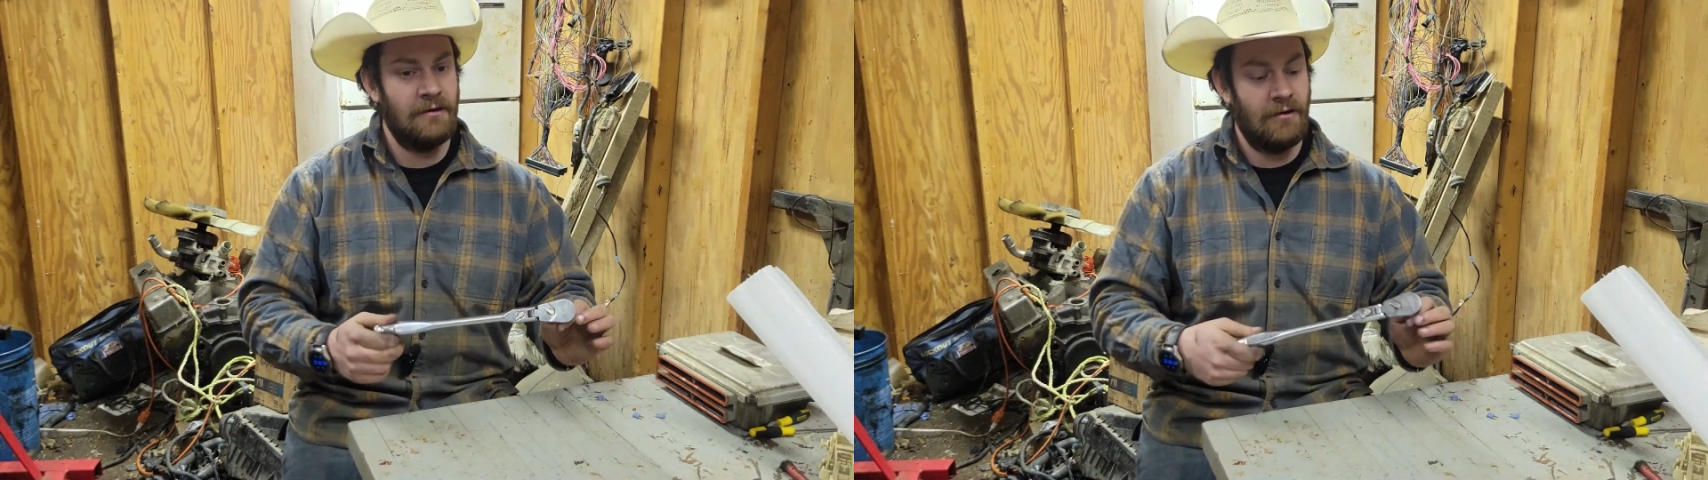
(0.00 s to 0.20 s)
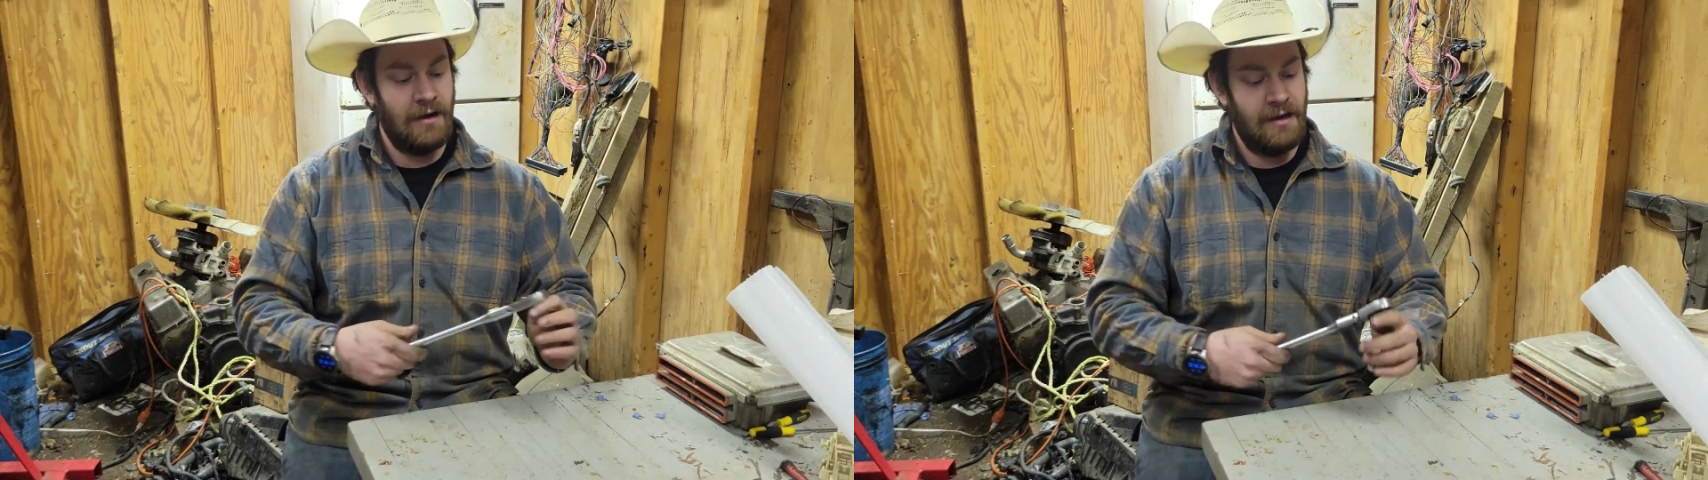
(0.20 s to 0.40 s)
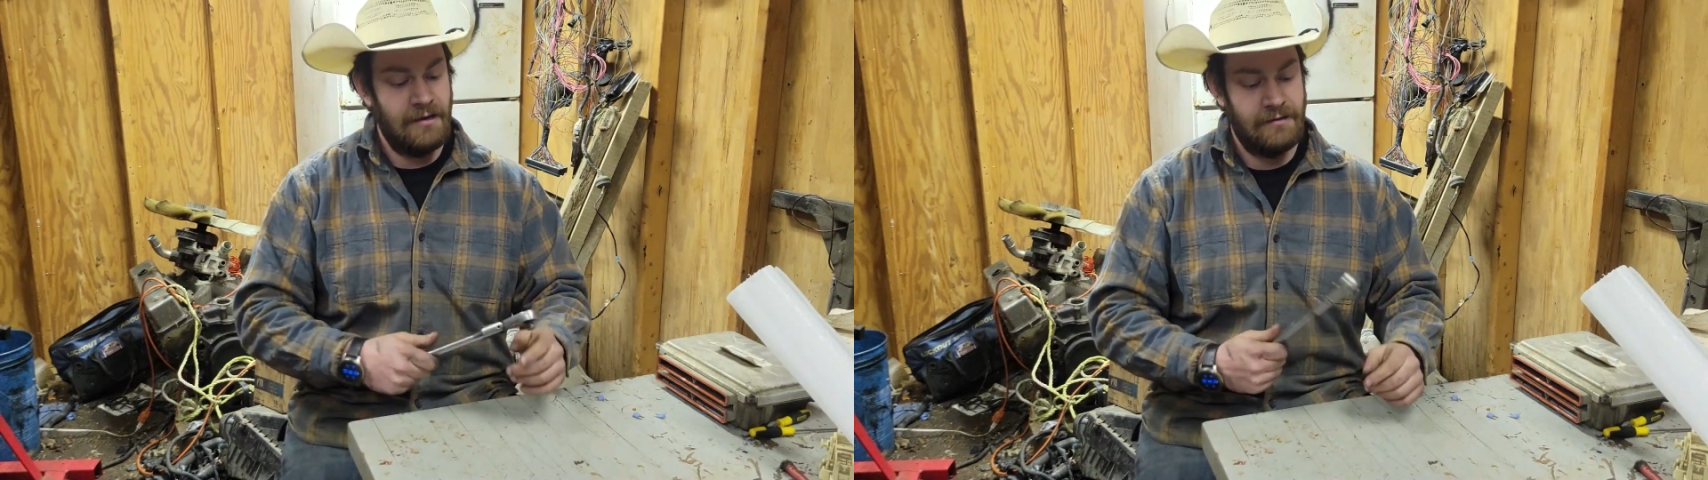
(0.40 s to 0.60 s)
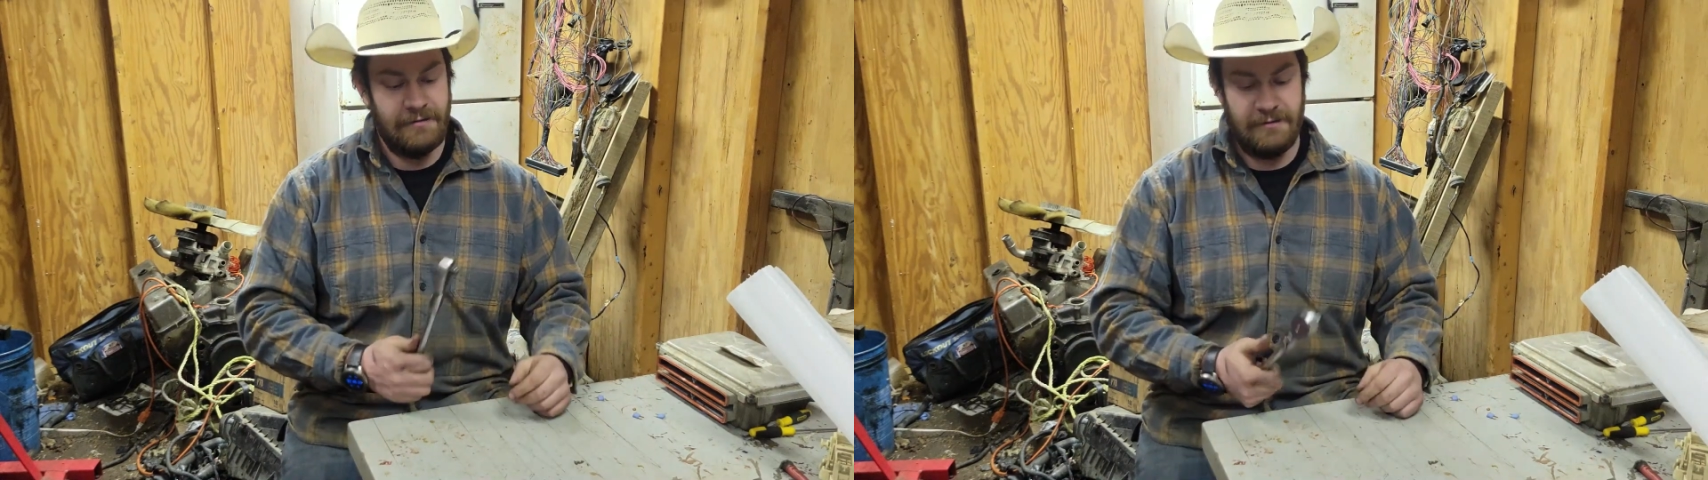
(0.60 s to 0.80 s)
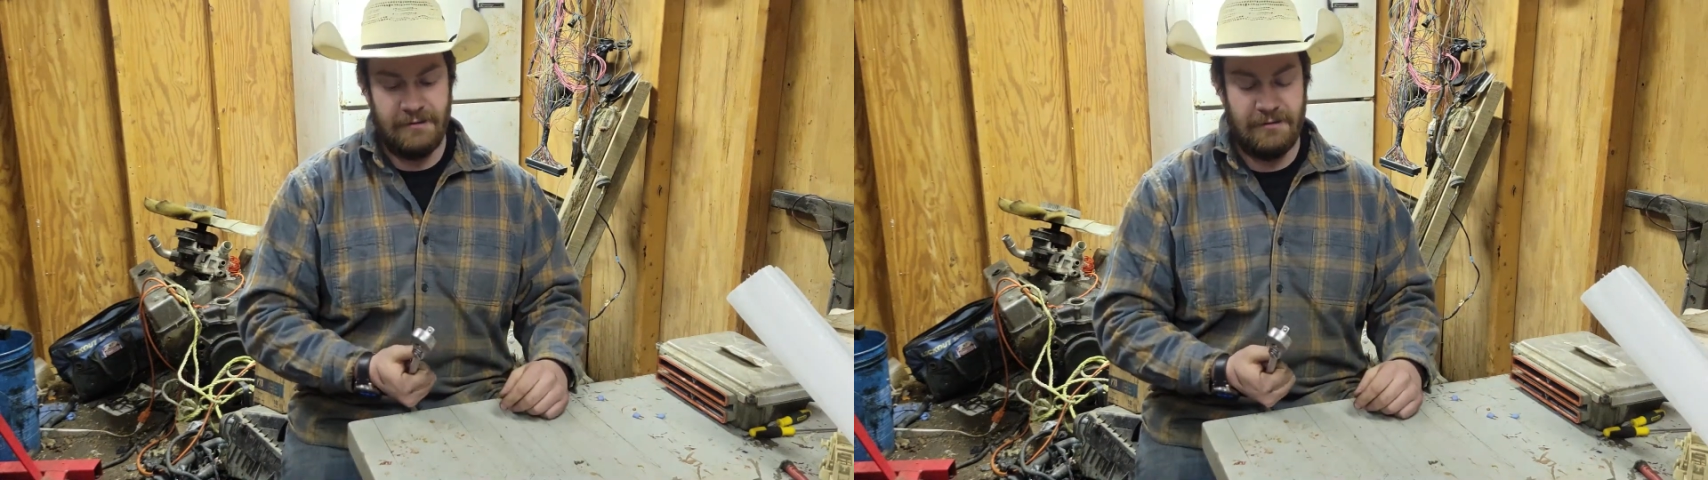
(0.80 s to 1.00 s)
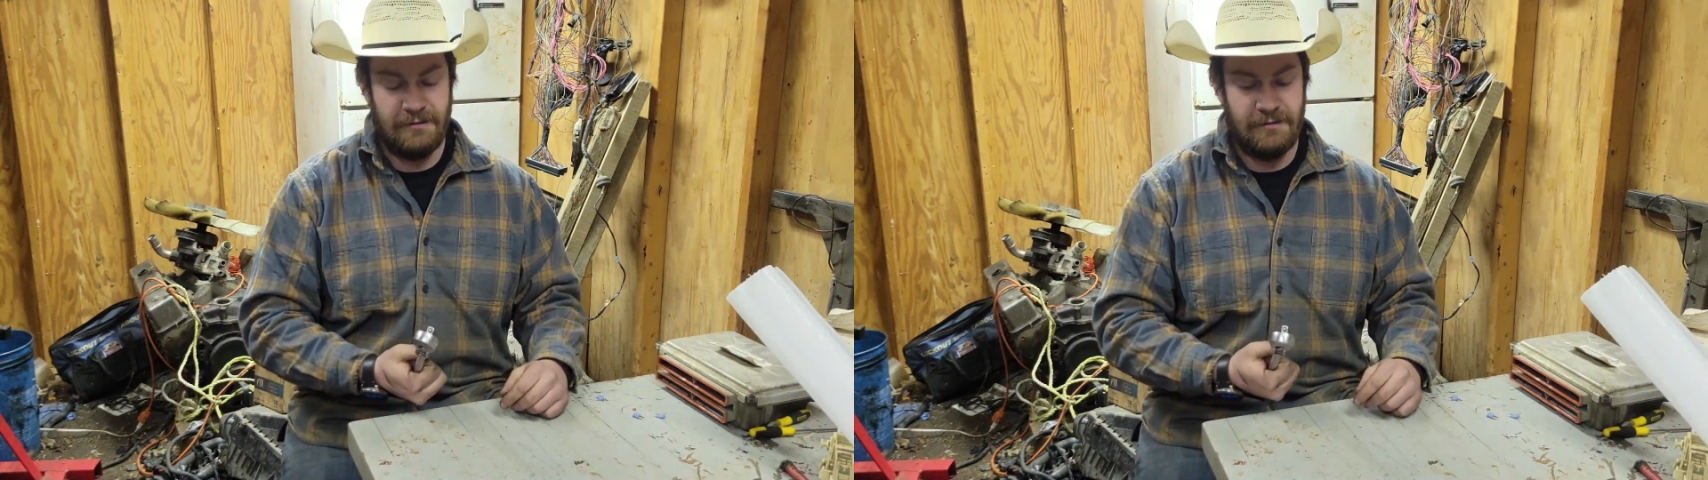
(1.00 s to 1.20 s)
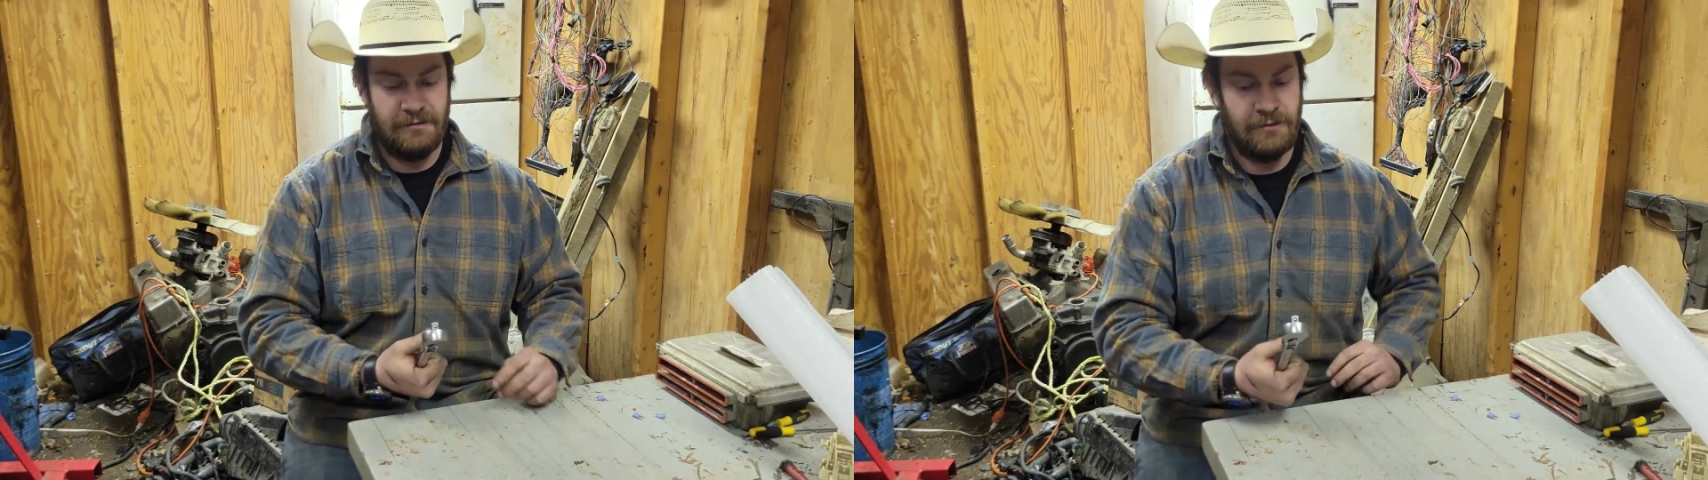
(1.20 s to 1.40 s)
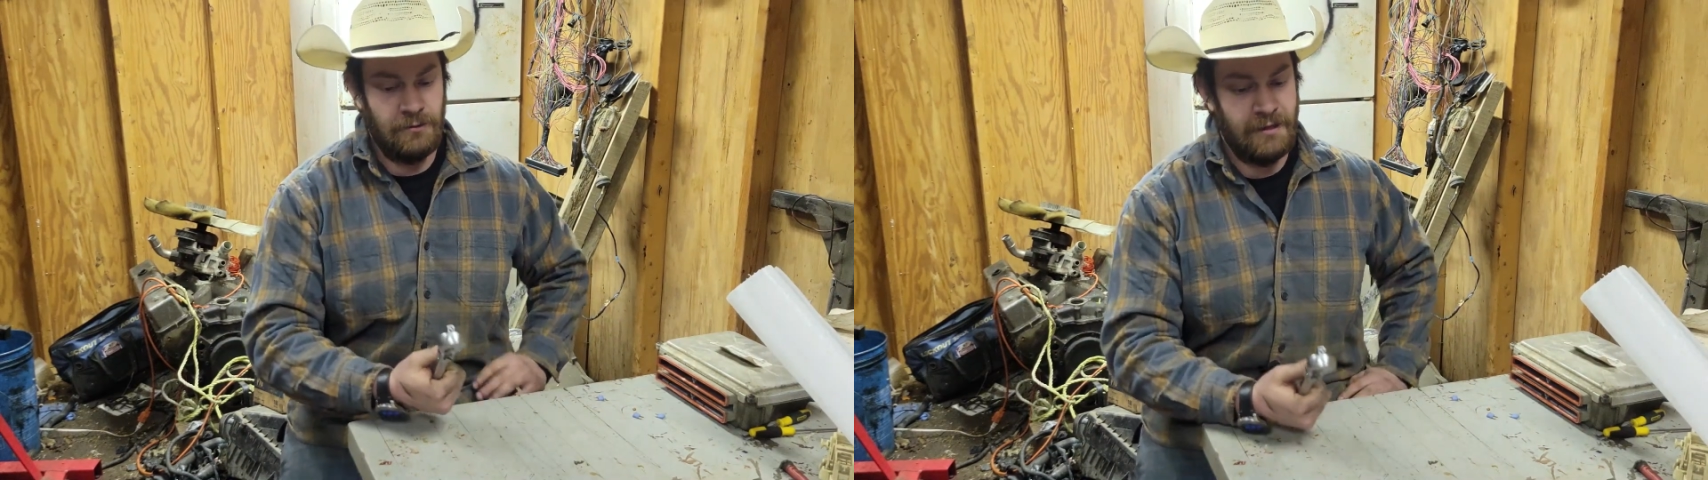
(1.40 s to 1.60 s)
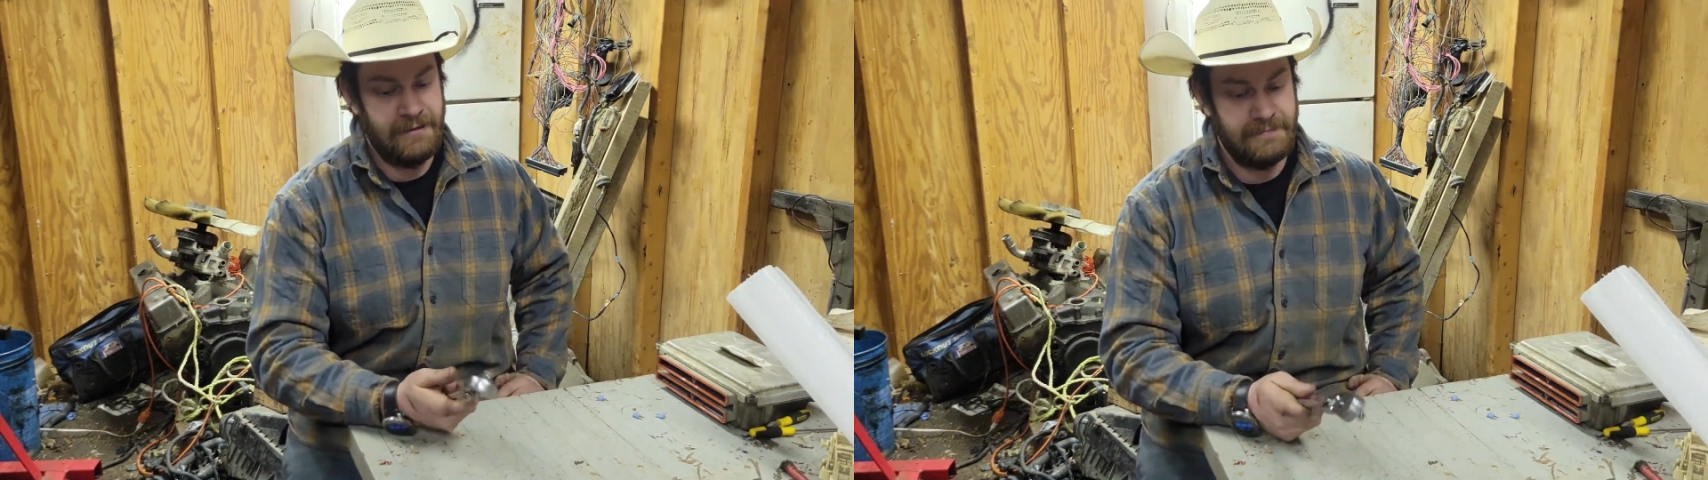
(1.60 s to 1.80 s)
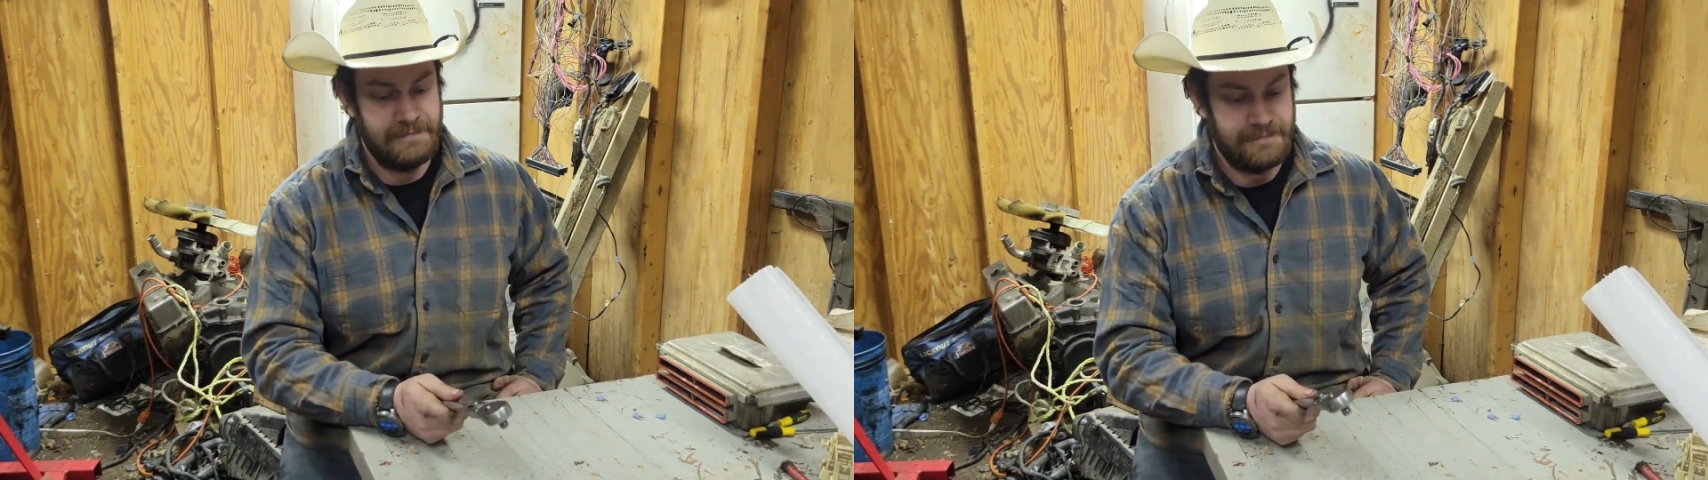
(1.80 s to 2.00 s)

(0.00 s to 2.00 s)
grade tooling,